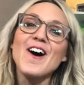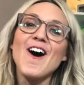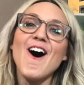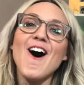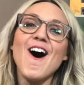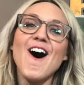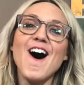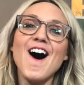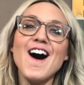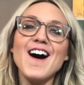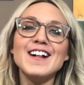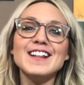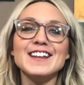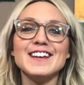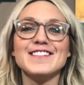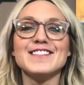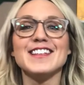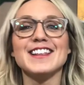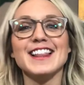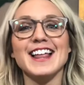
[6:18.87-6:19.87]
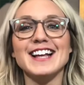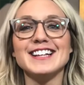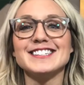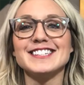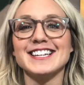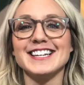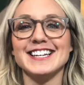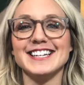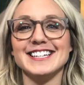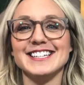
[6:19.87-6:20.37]
all of the
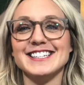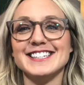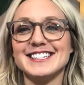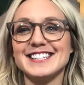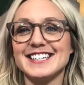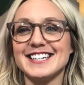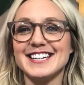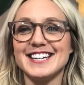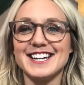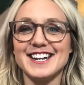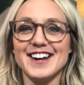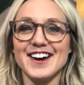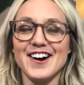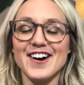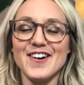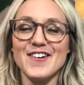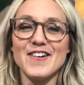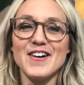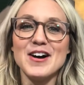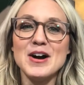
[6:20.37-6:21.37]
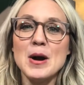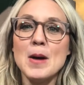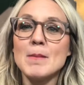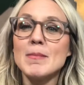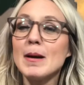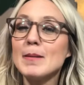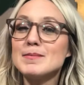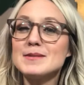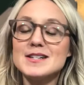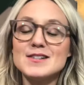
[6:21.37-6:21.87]
lessons,
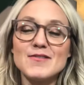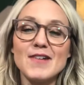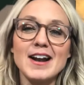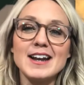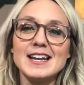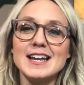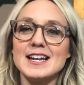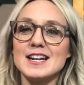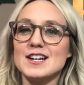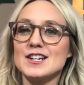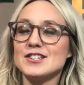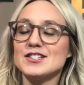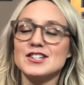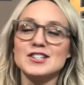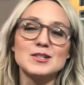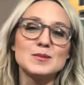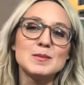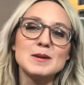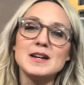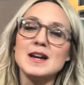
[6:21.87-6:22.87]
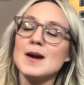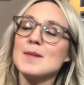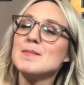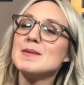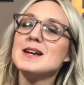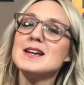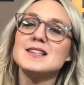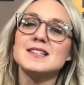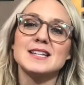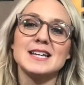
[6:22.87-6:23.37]
prepped and ready, and it'll just be a
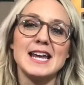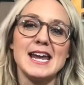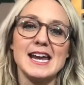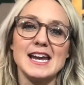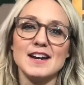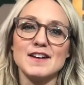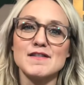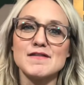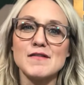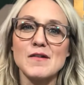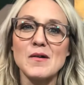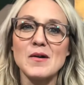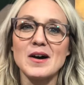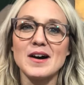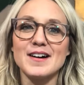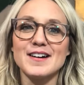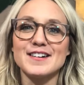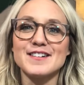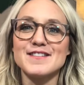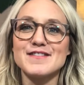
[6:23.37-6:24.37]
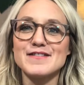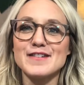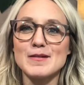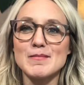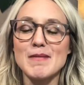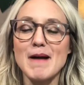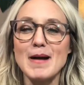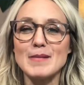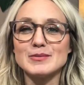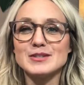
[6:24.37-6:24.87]
piece of cake for
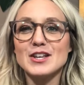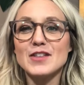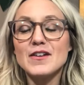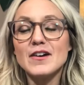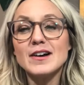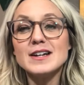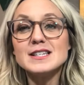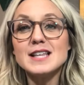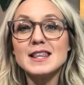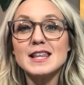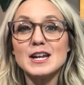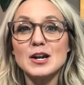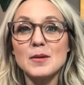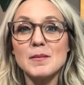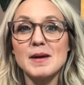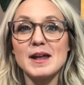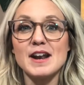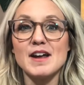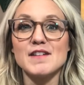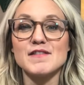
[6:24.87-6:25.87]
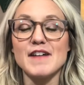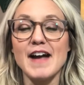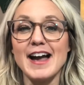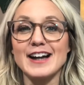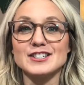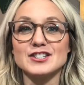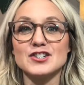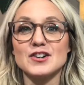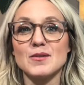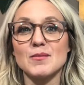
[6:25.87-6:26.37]
prep. So there is a little bit of
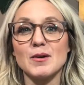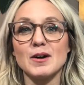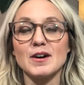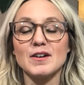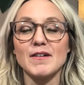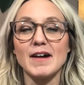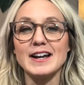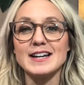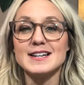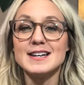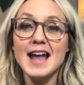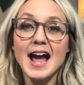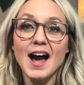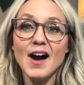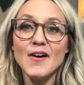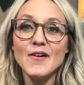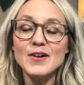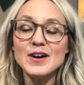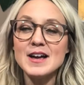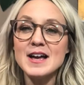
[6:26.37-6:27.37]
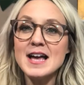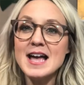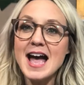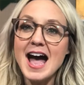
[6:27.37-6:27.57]
extra work right now,